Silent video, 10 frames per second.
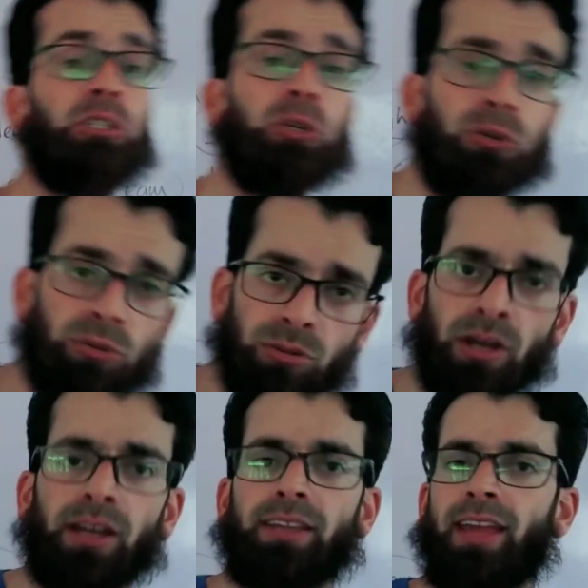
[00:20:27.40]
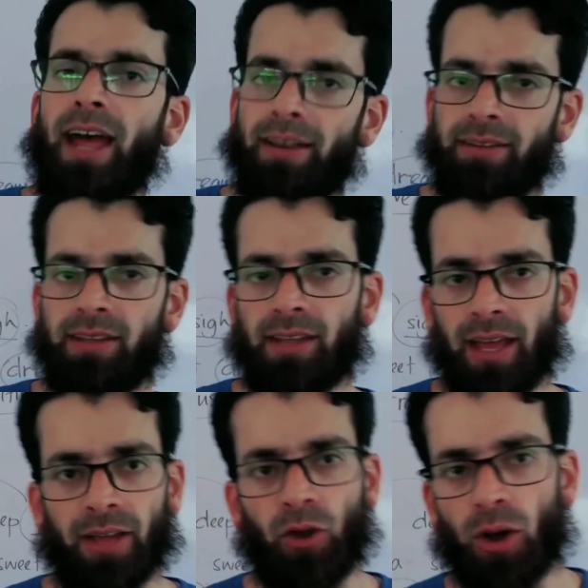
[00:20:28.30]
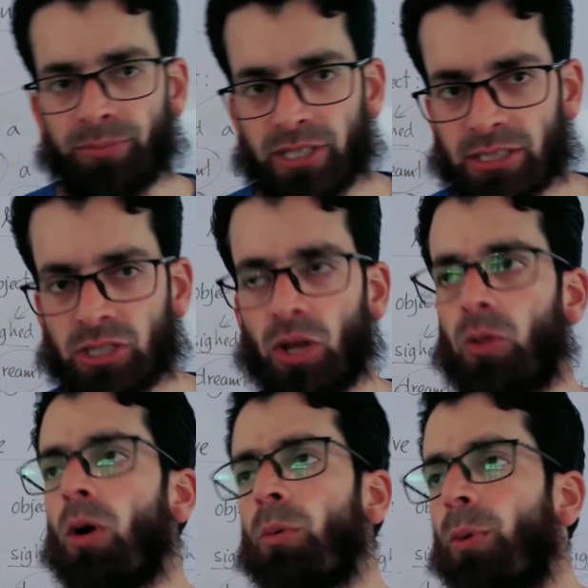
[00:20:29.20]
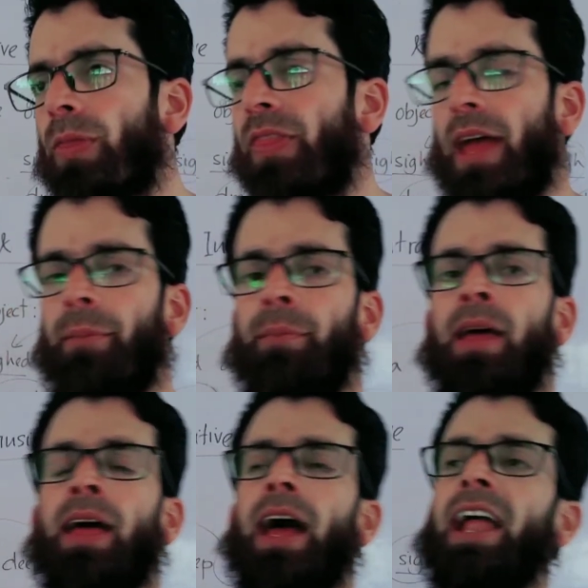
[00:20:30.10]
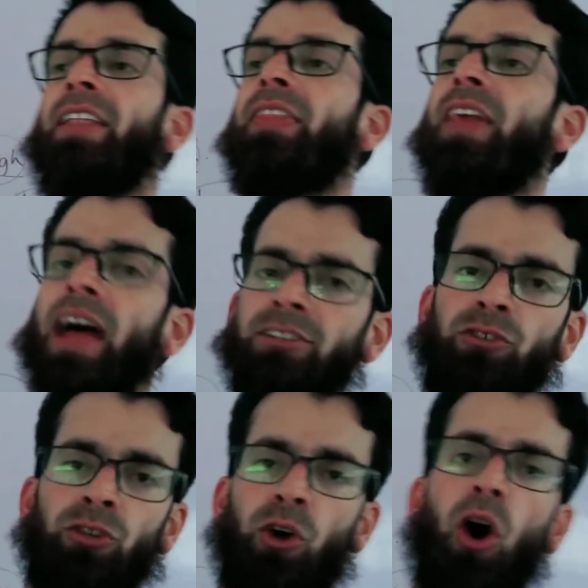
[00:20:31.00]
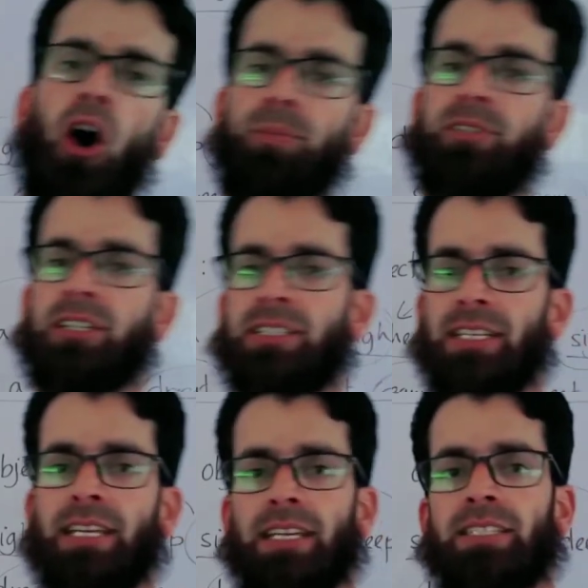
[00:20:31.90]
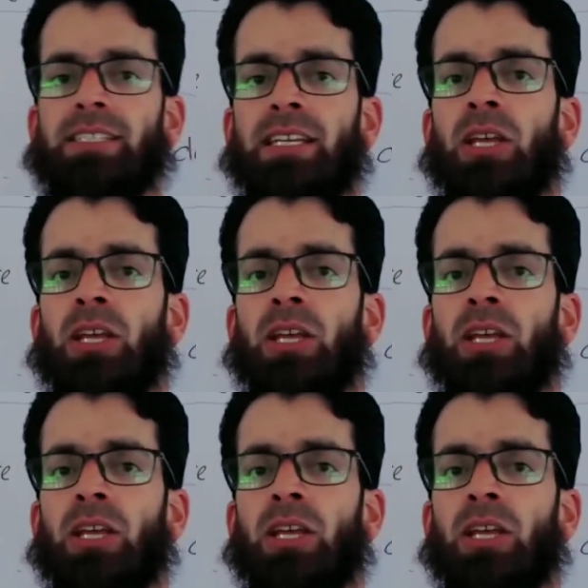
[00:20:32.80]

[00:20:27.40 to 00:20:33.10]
do carry an object along with them, and that object is